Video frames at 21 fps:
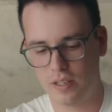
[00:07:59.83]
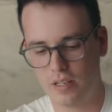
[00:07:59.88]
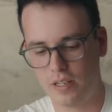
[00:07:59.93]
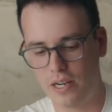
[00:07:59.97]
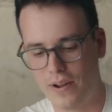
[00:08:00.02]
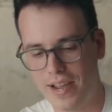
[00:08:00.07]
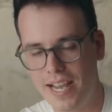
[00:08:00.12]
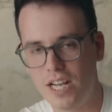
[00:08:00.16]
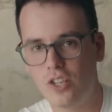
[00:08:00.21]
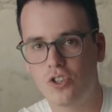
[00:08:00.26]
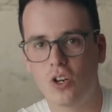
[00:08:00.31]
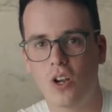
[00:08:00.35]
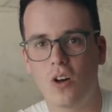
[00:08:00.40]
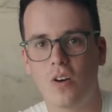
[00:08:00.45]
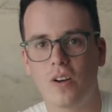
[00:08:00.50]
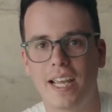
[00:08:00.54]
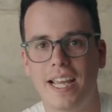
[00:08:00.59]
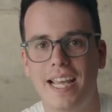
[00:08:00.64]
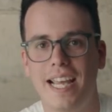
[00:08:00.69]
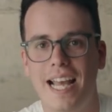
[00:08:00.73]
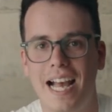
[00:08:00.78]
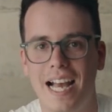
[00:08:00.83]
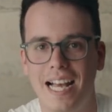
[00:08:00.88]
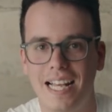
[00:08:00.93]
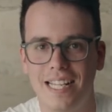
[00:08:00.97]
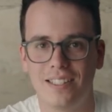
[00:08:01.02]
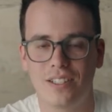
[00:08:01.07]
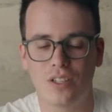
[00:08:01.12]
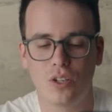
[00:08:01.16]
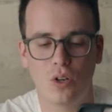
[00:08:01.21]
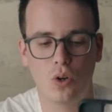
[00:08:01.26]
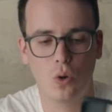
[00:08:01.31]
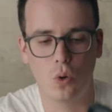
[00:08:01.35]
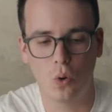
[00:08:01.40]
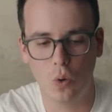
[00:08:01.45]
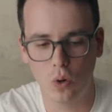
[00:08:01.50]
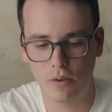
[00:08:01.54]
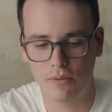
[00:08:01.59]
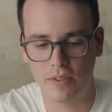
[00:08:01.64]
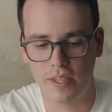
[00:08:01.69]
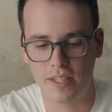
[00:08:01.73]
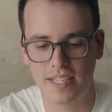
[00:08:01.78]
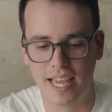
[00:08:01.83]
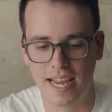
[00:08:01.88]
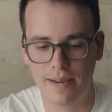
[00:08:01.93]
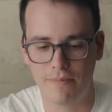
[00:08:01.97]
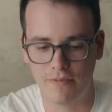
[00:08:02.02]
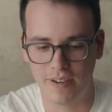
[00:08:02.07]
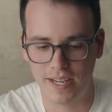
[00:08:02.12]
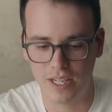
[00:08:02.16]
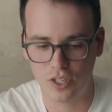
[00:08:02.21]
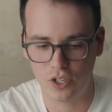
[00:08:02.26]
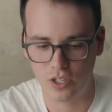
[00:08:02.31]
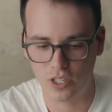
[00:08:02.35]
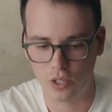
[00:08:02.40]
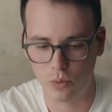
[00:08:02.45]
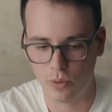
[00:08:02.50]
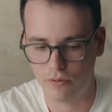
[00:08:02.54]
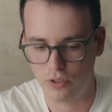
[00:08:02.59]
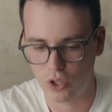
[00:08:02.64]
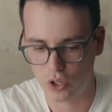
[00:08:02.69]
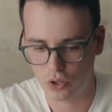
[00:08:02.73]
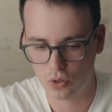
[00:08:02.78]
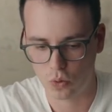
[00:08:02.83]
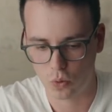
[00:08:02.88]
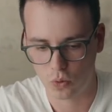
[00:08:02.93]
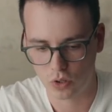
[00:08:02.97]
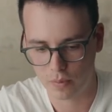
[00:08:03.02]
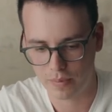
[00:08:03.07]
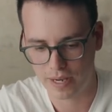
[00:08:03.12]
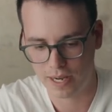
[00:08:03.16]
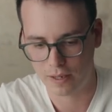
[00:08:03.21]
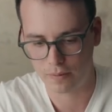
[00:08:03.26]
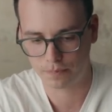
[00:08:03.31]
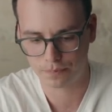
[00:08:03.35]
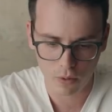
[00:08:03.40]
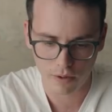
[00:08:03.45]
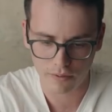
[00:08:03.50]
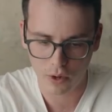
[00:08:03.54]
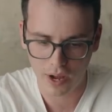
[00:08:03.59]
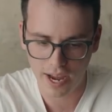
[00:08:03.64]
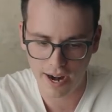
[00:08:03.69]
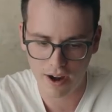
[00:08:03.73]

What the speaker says: Now Inlock has all of the same features that we've just talked about with your